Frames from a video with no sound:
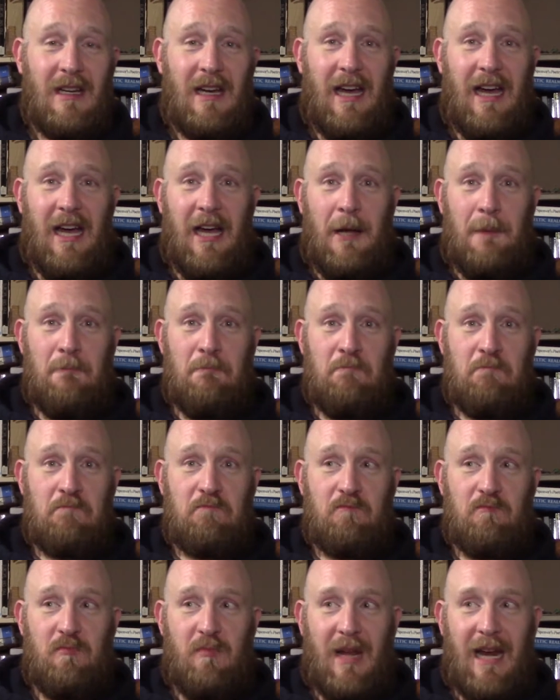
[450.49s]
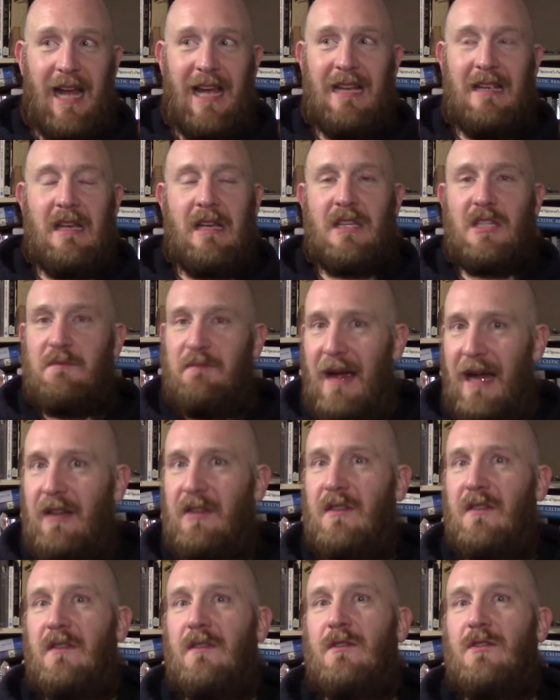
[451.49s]
But I
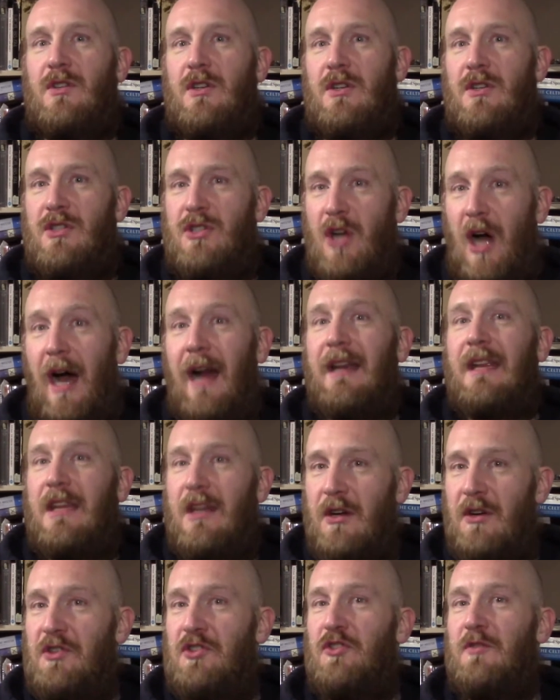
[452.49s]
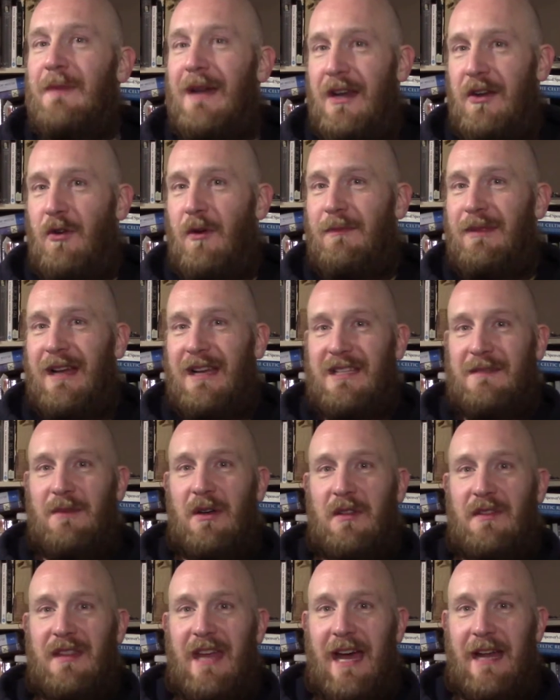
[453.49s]
expect to not hear too many replies
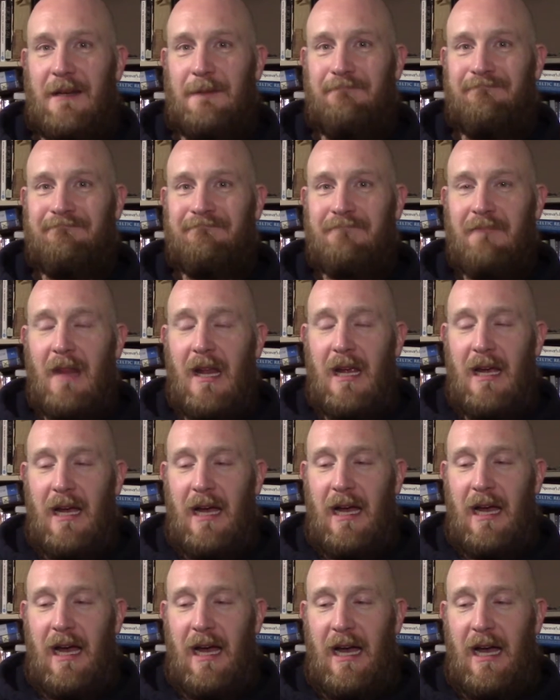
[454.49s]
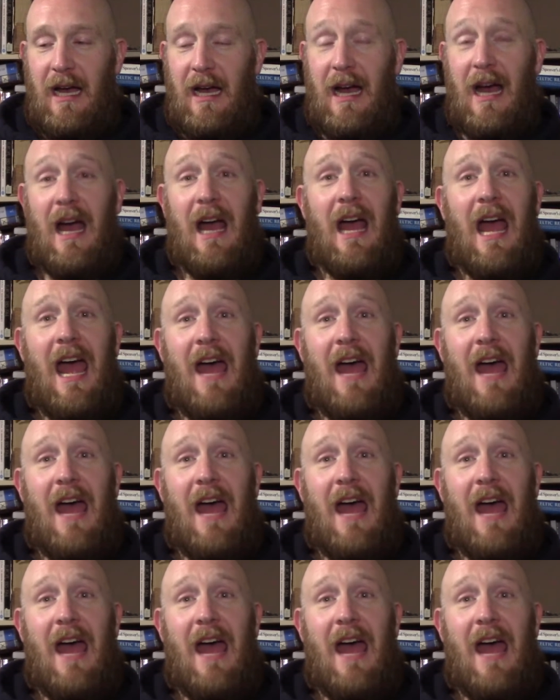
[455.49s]
about that.